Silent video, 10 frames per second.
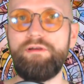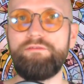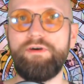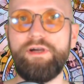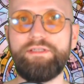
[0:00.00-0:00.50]

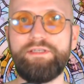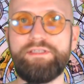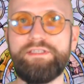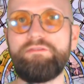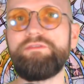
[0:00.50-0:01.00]
finding
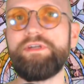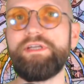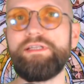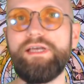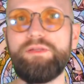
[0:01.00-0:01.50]

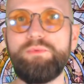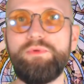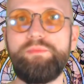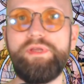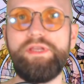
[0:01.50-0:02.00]
something that
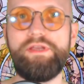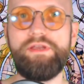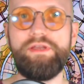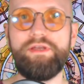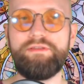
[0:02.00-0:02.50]
would
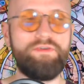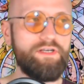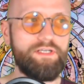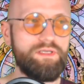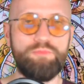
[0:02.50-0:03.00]
be
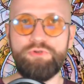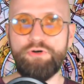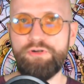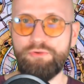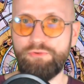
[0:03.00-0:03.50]
finding some
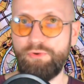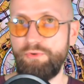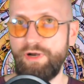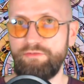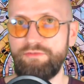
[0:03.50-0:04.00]
dirt on your
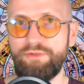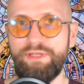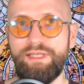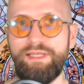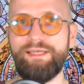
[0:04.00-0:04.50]
rival,
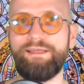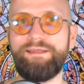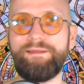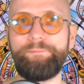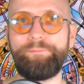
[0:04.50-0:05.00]

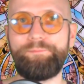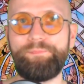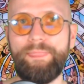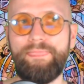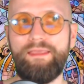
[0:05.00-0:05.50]

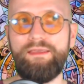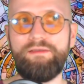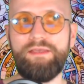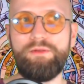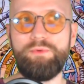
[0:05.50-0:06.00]
and
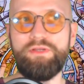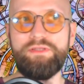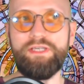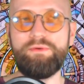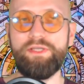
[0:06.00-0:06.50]

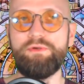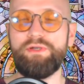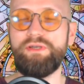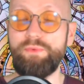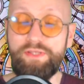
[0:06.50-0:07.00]

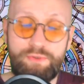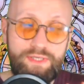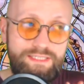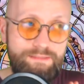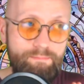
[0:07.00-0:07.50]
when you
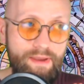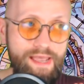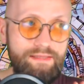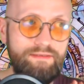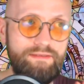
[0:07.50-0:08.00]
can
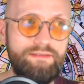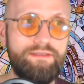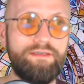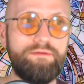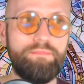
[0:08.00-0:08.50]
span
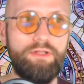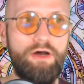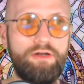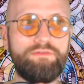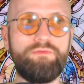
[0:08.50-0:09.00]
the
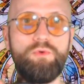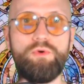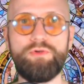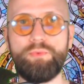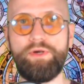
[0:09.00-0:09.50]
plot
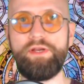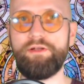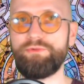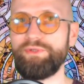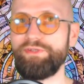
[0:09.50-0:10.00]
for
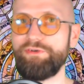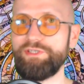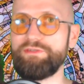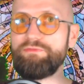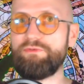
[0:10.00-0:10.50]
300
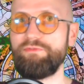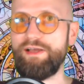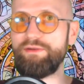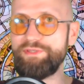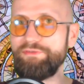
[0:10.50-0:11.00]
years, for
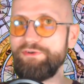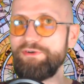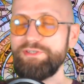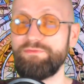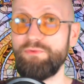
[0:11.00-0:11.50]
1,000
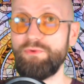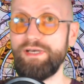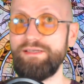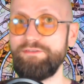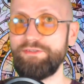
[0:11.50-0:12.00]
years, for
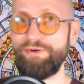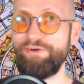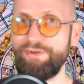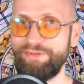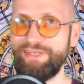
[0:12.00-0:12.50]

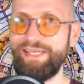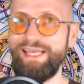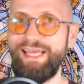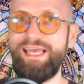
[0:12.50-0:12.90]
eternity,